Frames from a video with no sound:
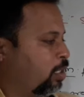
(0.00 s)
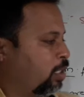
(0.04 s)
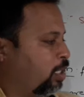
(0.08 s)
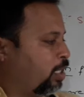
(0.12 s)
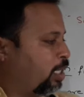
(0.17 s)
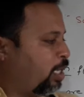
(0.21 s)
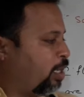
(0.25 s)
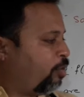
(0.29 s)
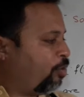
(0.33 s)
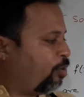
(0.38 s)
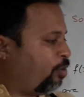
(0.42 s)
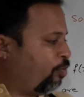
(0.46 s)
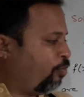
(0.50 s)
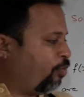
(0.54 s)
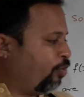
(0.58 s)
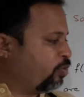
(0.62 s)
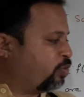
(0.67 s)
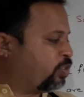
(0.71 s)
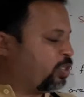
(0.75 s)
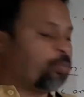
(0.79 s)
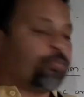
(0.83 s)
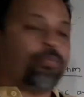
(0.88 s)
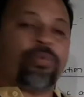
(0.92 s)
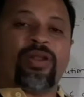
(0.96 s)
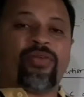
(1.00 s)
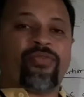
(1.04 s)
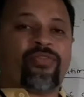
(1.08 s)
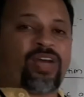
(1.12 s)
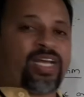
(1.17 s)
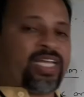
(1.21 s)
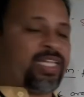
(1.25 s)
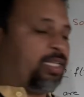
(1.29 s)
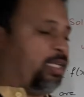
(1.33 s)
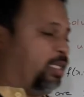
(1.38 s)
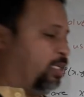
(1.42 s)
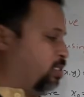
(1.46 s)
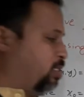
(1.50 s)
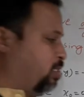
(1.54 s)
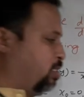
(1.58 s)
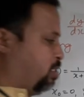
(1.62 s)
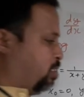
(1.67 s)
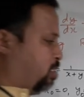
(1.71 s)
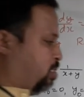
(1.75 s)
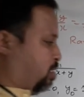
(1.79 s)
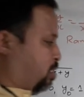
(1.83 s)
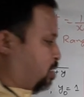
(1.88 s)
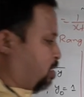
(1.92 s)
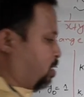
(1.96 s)
Now if you simplify
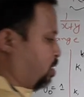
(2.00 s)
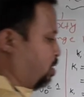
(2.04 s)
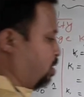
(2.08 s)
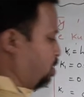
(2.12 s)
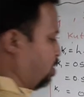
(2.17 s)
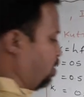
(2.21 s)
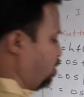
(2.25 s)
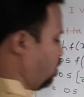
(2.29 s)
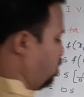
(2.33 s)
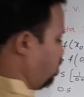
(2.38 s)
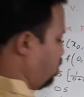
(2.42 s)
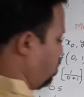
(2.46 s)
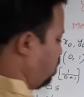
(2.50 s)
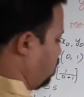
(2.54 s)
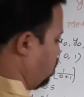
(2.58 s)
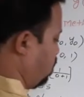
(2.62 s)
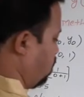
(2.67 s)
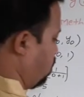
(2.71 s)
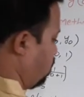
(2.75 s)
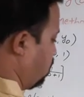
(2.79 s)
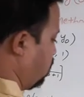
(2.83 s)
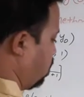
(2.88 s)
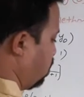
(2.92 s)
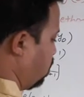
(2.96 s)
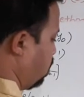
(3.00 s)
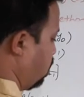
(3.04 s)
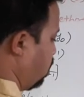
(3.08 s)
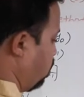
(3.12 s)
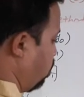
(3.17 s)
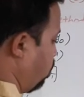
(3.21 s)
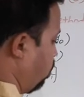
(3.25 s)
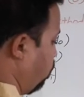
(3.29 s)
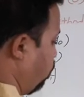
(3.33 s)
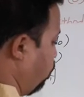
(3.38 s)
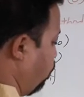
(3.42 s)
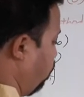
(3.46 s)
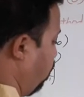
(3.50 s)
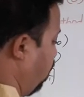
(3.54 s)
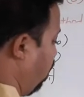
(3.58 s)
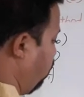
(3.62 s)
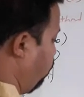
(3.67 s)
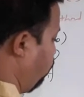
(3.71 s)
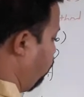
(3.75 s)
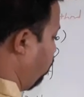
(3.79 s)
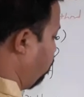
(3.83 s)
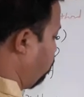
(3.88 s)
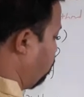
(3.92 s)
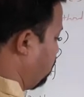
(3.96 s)
this,
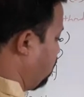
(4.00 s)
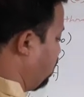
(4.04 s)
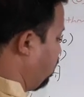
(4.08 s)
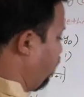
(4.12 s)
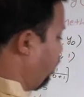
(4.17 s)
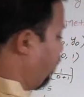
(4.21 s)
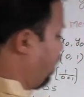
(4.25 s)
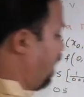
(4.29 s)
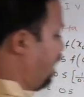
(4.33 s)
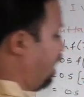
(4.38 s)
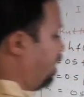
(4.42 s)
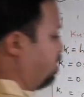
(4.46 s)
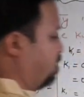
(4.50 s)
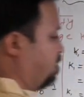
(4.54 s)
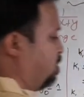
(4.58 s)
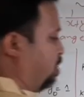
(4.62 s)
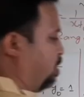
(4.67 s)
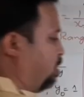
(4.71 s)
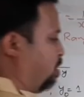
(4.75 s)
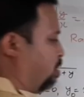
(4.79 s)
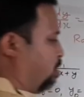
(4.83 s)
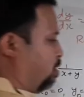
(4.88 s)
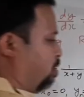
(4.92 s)
what will be our answer?